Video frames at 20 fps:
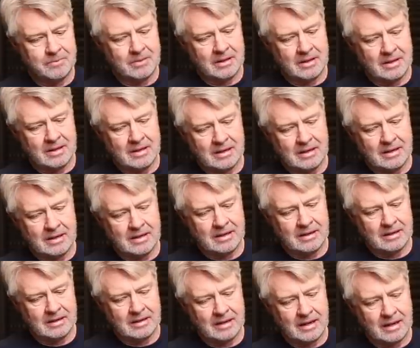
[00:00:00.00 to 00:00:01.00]

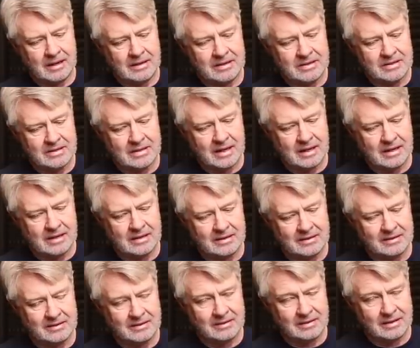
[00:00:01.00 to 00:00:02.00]
and I
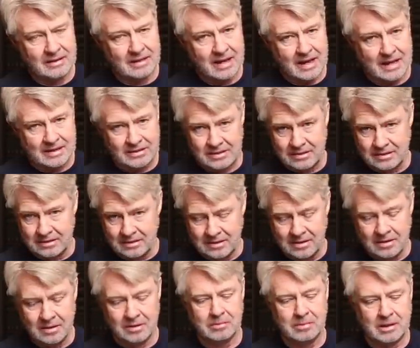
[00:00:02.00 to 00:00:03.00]
decided that's
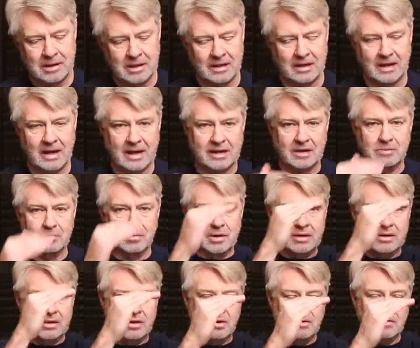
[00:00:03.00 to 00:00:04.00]
gonna be it. I could
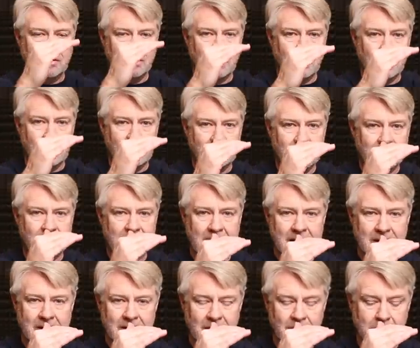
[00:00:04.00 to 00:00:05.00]
bring the overall level
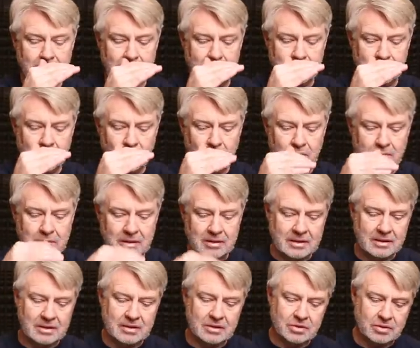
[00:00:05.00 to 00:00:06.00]
down a little bit more, but
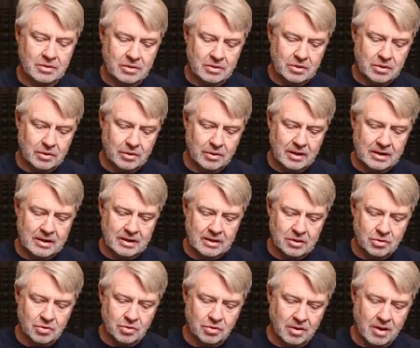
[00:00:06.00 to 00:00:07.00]
then it starts creating a
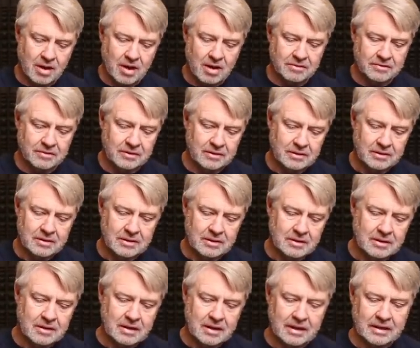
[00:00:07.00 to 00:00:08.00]
trough
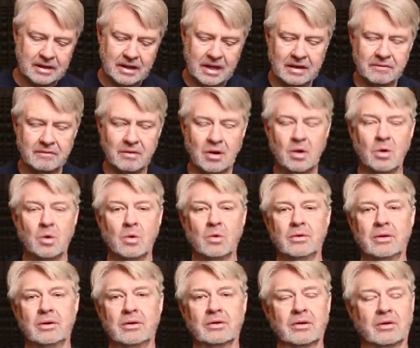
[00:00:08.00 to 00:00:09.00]
and kind of a hole
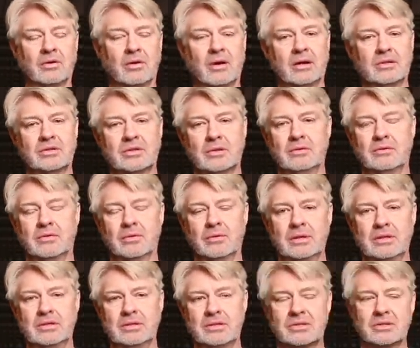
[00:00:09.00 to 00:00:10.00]
there at the crossover
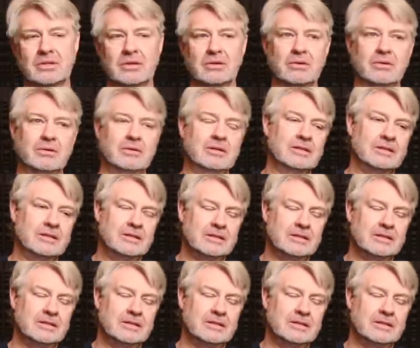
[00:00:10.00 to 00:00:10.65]
region. So